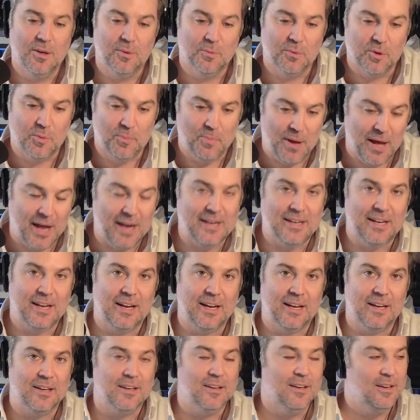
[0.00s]
With
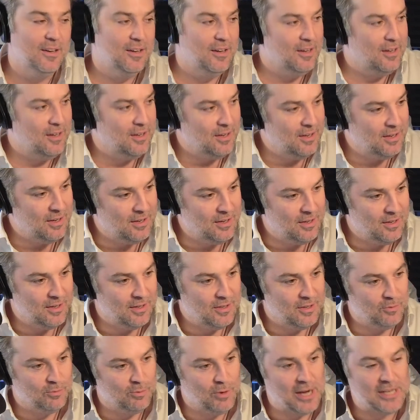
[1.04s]
pending,
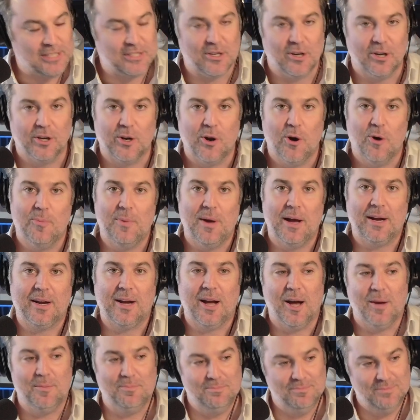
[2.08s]
rates started going back
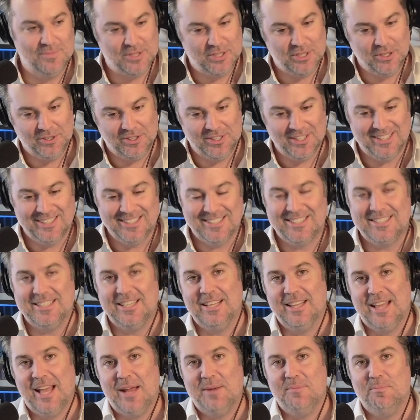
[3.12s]
up, so you didn't
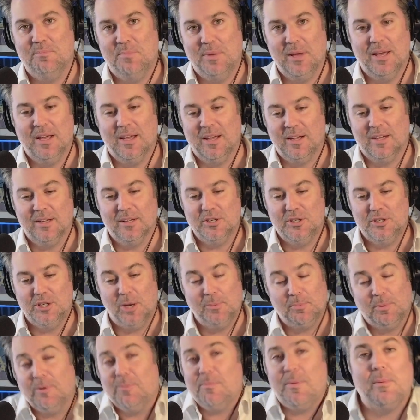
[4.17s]
see that big
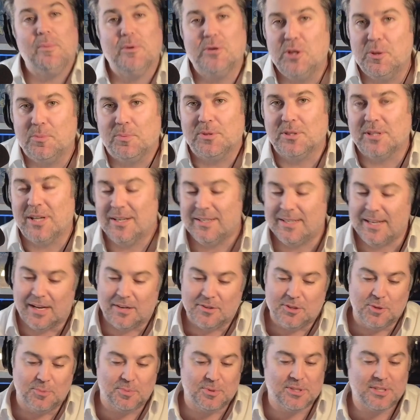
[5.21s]
jump. But remember, 2%, down
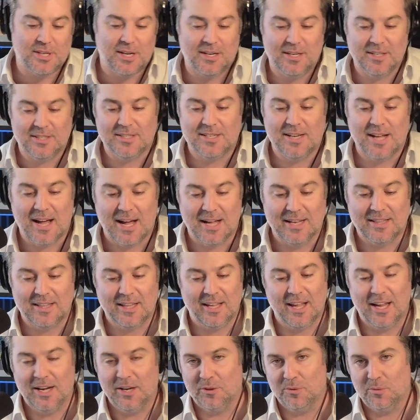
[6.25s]
2% is not
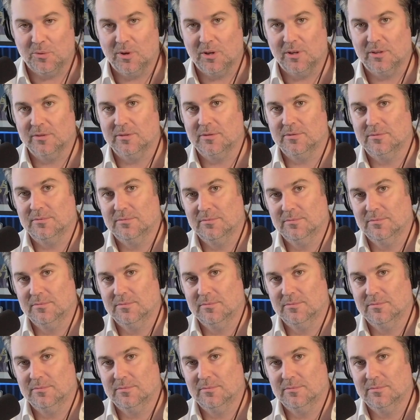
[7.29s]
the end of the world.